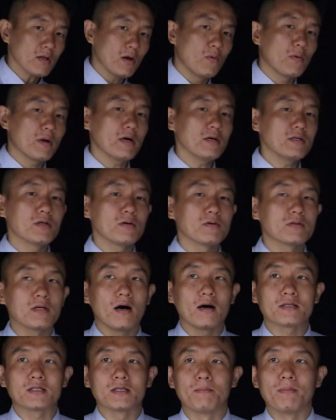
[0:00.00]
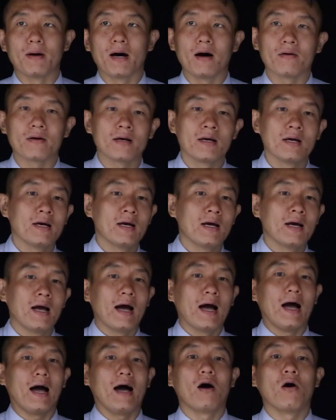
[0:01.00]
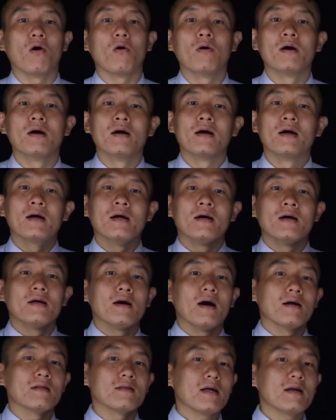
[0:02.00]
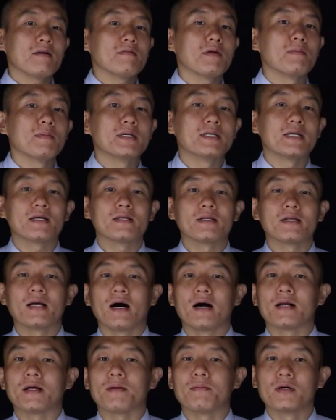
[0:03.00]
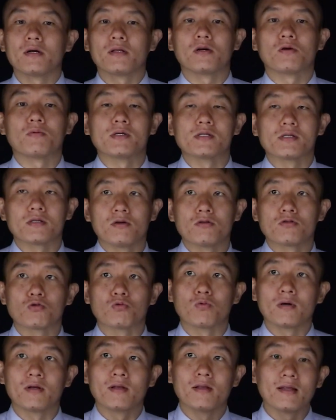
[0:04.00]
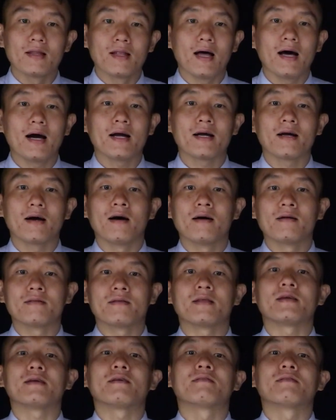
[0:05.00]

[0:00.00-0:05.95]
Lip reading: We also talked about how a lot of the Modigliani-Miller results rely on the